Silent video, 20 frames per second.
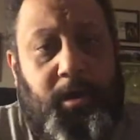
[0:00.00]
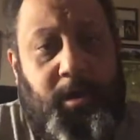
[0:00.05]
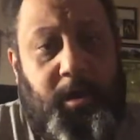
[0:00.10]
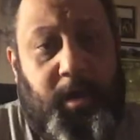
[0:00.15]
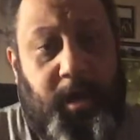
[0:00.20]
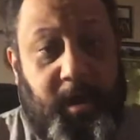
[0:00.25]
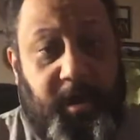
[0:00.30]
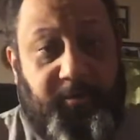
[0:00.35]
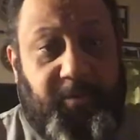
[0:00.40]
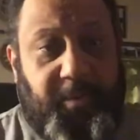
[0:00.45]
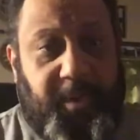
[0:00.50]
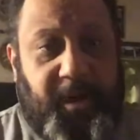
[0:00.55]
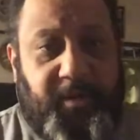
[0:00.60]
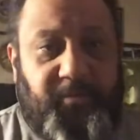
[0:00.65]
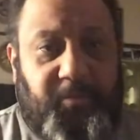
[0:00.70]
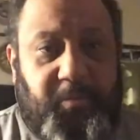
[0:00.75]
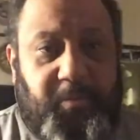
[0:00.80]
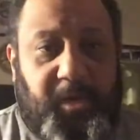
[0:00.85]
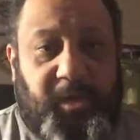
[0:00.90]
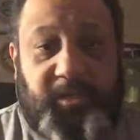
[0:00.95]
Hi everybody,
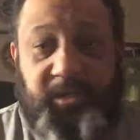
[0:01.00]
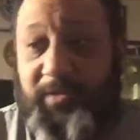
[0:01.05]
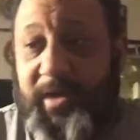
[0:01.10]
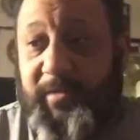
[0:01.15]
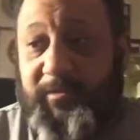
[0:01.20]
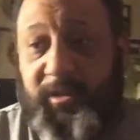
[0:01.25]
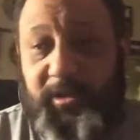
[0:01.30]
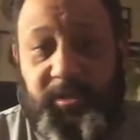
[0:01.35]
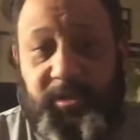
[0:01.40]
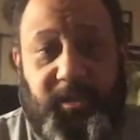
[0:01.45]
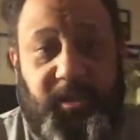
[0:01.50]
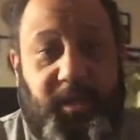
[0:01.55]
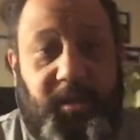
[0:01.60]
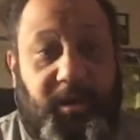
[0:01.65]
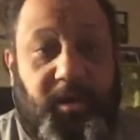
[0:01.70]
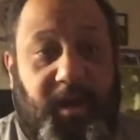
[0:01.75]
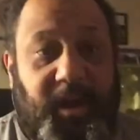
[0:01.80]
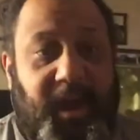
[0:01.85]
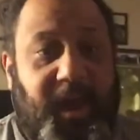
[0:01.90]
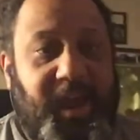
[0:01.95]
Vermont Survivalist
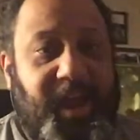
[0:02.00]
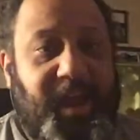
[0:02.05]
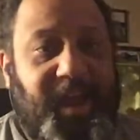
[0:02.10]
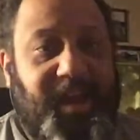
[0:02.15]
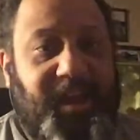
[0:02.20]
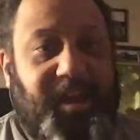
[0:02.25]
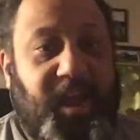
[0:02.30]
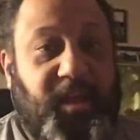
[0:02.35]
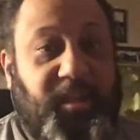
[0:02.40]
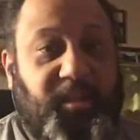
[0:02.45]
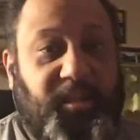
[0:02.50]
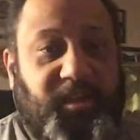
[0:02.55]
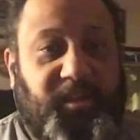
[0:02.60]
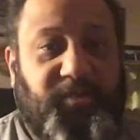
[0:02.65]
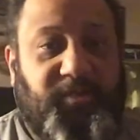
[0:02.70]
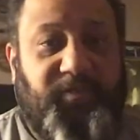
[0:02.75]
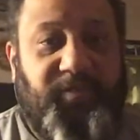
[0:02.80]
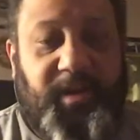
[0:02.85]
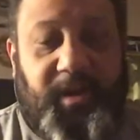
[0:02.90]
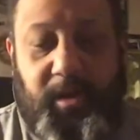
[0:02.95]
here, and this
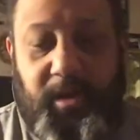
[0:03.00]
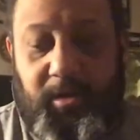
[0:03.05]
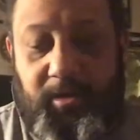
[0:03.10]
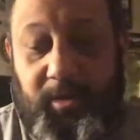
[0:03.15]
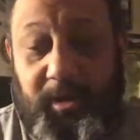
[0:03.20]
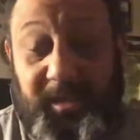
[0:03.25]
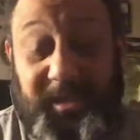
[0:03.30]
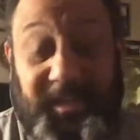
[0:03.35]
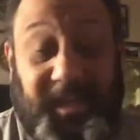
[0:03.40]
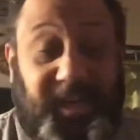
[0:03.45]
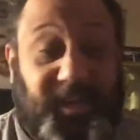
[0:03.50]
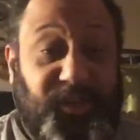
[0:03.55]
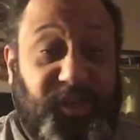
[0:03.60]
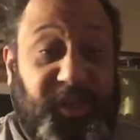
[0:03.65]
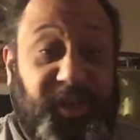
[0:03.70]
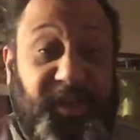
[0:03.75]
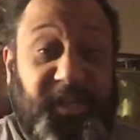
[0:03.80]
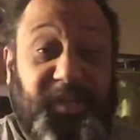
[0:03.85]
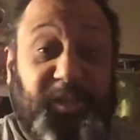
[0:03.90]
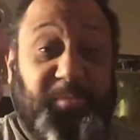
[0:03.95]
video is
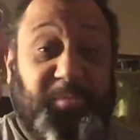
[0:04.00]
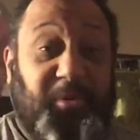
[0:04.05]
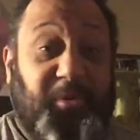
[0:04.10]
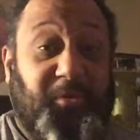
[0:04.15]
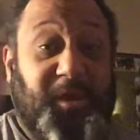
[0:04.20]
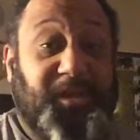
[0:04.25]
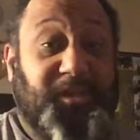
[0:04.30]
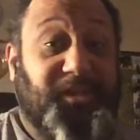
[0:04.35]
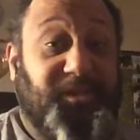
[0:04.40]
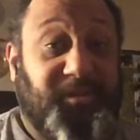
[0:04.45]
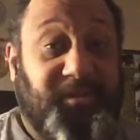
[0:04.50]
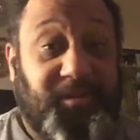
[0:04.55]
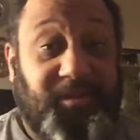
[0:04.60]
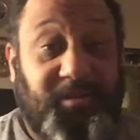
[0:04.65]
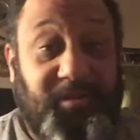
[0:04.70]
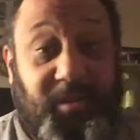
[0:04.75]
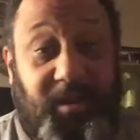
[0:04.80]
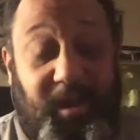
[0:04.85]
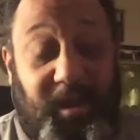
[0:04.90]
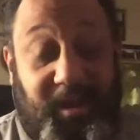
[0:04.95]
actually an inspiration
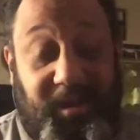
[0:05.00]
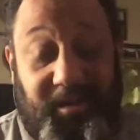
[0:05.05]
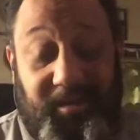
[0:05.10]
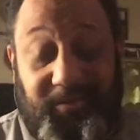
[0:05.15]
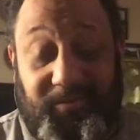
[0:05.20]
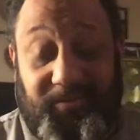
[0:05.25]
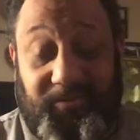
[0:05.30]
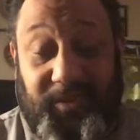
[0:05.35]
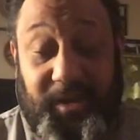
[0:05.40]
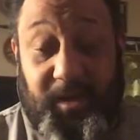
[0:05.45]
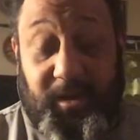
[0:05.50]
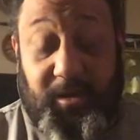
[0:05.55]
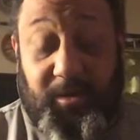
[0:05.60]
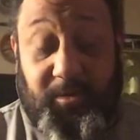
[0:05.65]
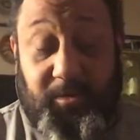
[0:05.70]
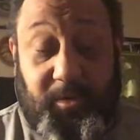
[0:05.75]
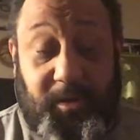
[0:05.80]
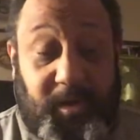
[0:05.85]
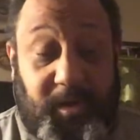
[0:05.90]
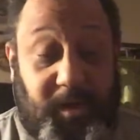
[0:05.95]

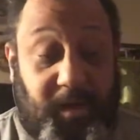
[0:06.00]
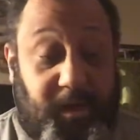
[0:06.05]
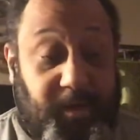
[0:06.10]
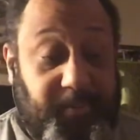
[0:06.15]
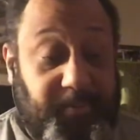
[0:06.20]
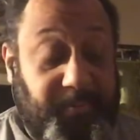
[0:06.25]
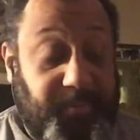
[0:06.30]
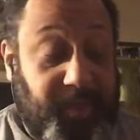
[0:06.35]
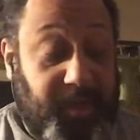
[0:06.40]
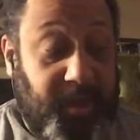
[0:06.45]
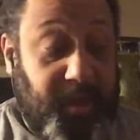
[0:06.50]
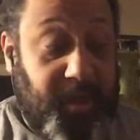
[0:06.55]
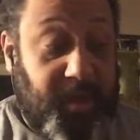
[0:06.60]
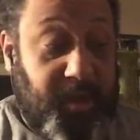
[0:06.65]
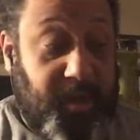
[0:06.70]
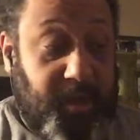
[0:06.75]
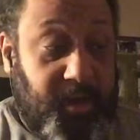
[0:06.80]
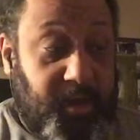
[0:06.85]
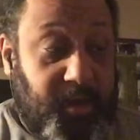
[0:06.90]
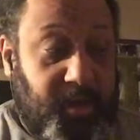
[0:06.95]
video
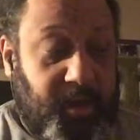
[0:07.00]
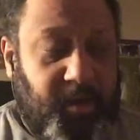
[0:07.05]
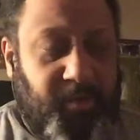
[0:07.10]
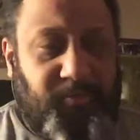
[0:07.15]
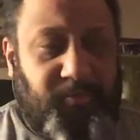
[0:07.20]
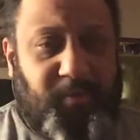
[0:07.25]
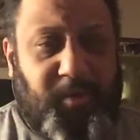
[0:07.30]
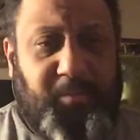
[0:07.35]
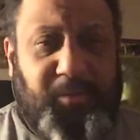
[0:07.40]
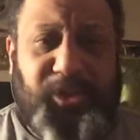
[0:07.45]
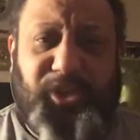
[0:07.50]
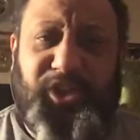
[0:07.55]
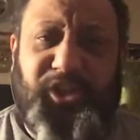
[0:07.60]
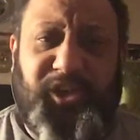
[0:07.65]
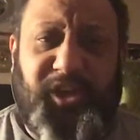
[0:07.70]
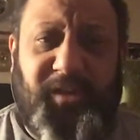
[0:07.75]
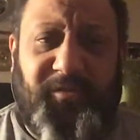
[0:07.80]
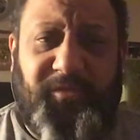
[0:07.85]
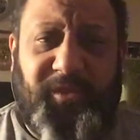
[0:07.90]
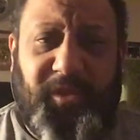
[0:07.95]
from
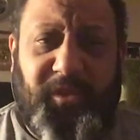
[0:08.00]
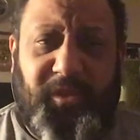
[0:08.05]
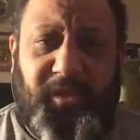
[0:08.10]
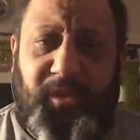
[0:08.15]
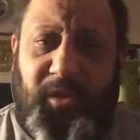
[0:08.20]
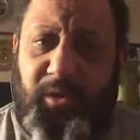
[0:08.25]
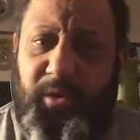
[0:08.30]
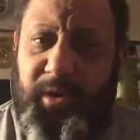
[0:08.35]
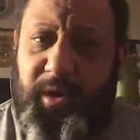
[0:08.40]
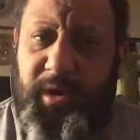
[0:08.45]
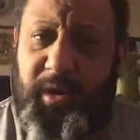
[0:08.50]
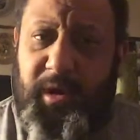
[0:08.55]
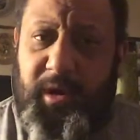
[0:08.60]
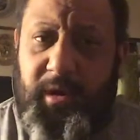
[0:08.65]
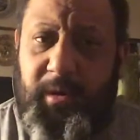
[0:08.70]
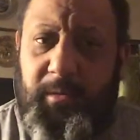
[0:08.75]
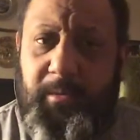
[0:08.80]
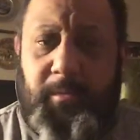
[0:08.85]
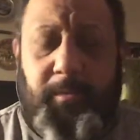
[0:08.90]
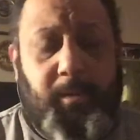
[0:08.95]
Shovel Lord.
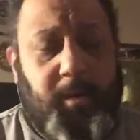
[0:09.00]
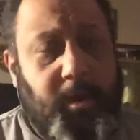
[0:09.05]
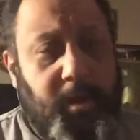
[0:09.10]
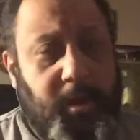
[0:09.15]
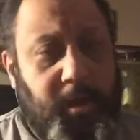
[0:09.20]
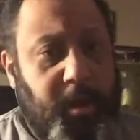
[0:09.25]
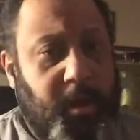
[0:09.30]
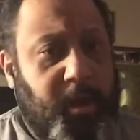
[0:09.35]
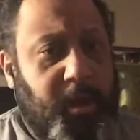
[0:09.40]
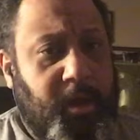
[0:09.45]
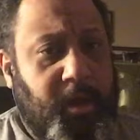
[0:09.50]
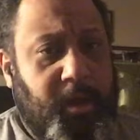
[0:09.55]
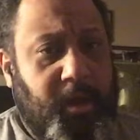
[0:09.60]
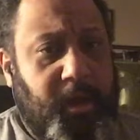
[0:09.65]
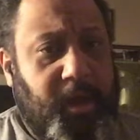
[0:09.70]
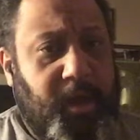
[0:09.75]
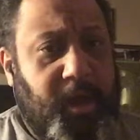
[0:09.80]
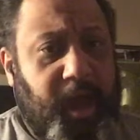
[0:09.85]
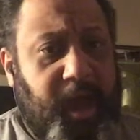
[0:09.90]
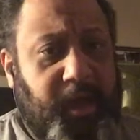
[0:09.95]

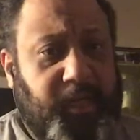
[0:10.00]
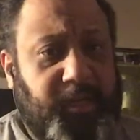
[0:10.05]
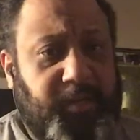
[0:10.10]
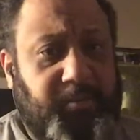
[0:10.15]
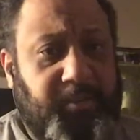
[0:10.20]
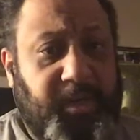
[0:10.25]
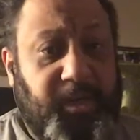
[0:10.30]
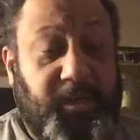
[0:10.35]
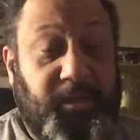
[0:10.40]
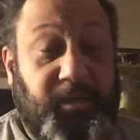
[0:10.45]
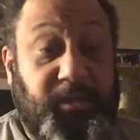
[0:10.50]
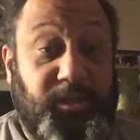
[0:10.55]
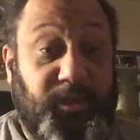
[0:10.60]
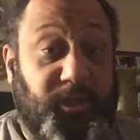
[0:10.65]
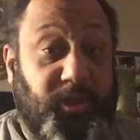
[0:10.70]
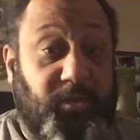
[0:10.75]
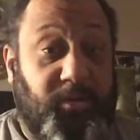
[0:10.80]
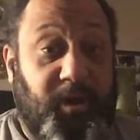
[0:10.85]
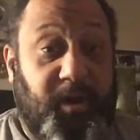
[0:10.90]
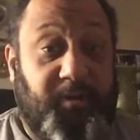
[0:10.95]
He asked me to
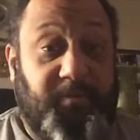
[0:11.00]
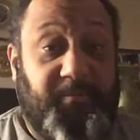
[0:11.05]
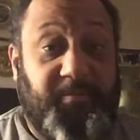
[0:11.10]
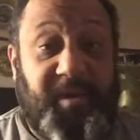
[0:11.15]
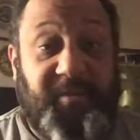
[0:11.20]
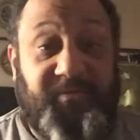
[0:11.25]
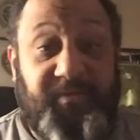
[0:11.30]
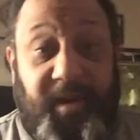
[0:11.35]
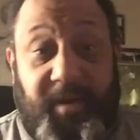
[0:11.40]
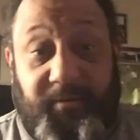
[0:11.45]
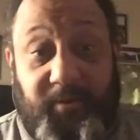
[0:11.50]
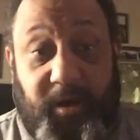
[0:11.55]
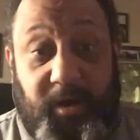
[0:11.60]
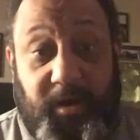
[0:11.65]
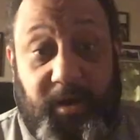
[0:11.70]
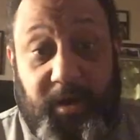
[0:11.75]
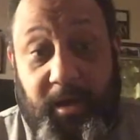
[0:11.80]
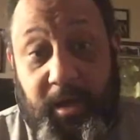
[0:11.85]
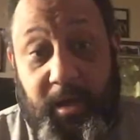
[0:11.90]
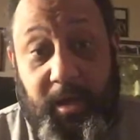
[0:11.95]
show off my favorite
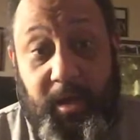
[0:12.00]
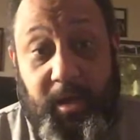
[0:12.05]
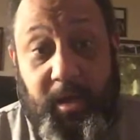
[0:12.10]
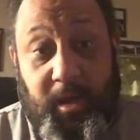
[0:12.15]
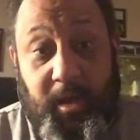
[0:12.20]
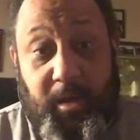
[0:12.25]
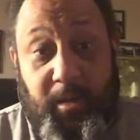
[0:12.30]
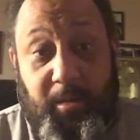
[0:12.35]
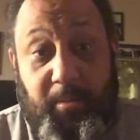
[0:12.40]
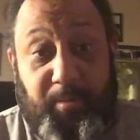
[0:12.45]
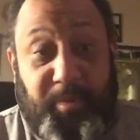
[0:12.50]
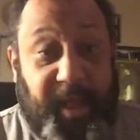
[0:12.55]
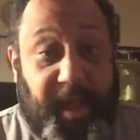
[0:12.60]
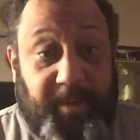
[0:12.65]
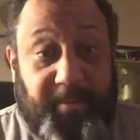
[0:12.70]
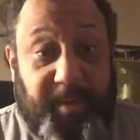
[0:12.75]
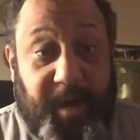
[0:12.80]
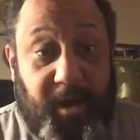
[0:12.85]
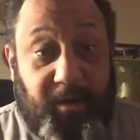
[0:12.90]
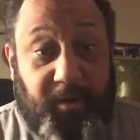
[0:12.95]

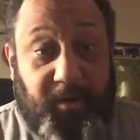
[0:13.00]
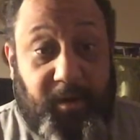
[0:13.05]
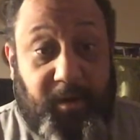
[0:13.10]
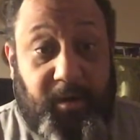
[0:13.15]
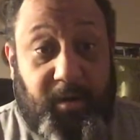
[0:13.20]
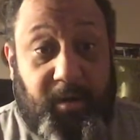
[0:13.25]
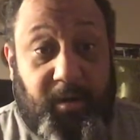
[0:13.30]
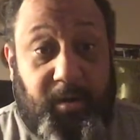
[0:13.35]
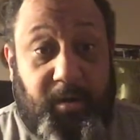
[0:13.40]
black powder